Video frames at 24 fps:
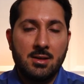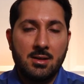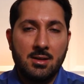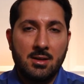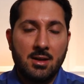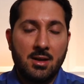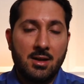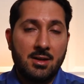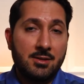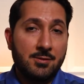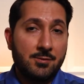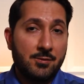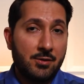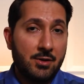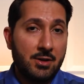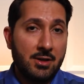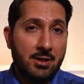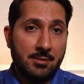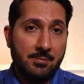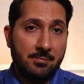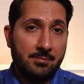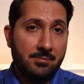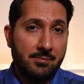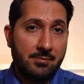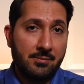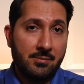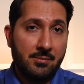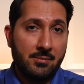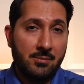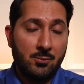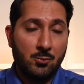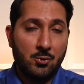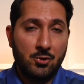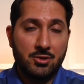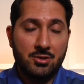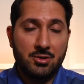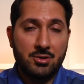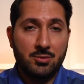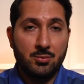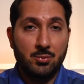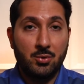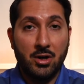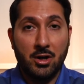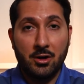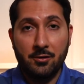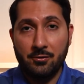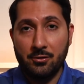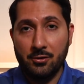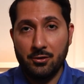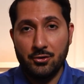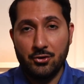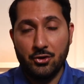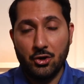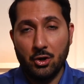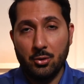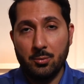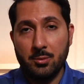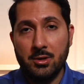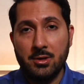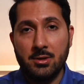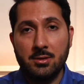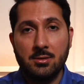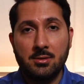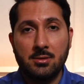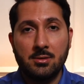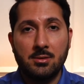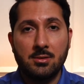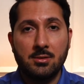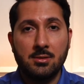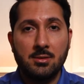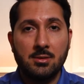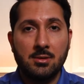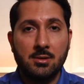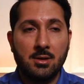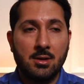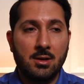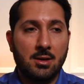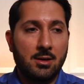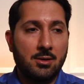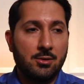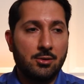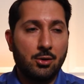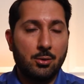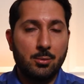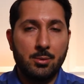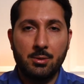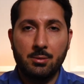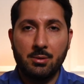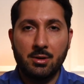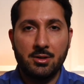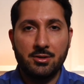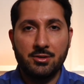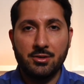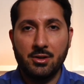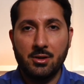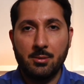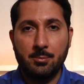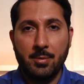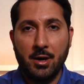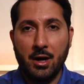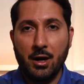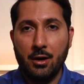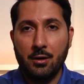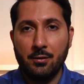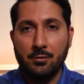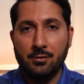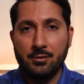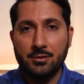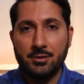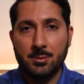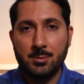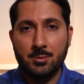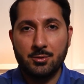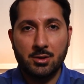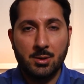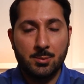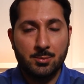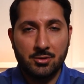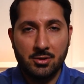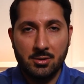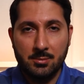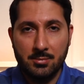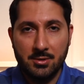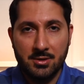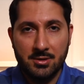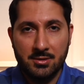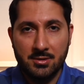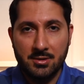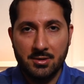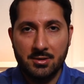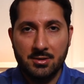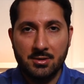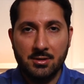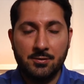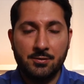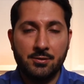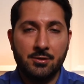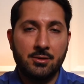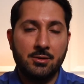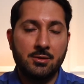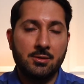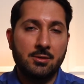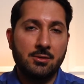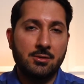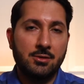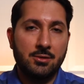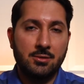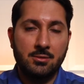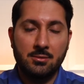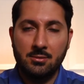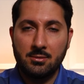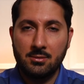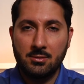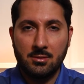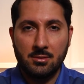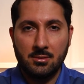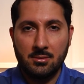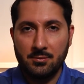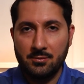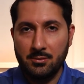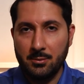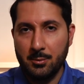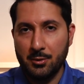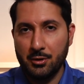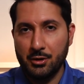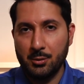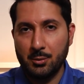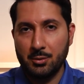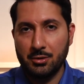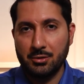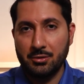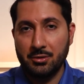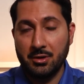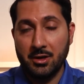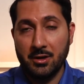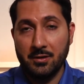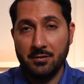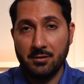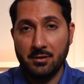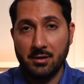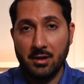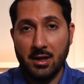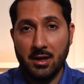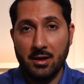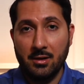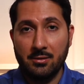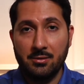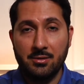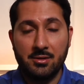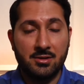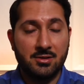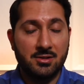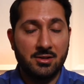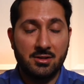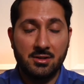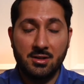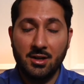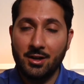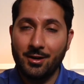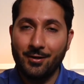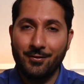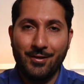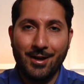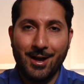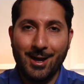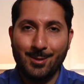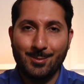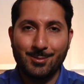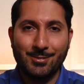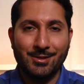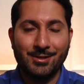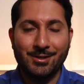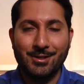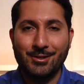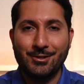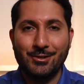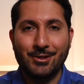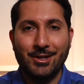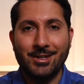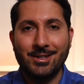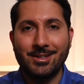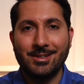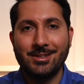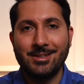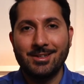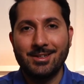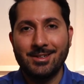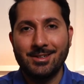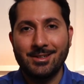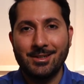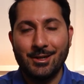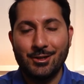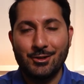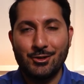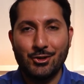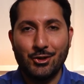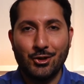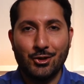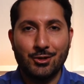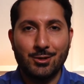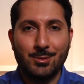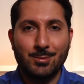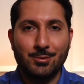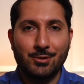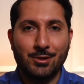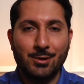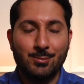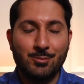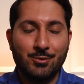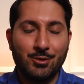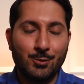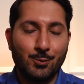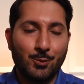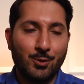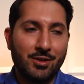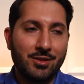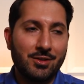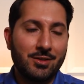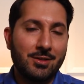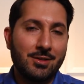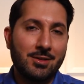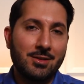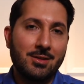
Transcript: And it's free, which is rare for Adobe. Adobe runs on a powerful subscription business. If you're familiar with Creative Cloud, there's a ton of apps that they try to get you on a subscription with.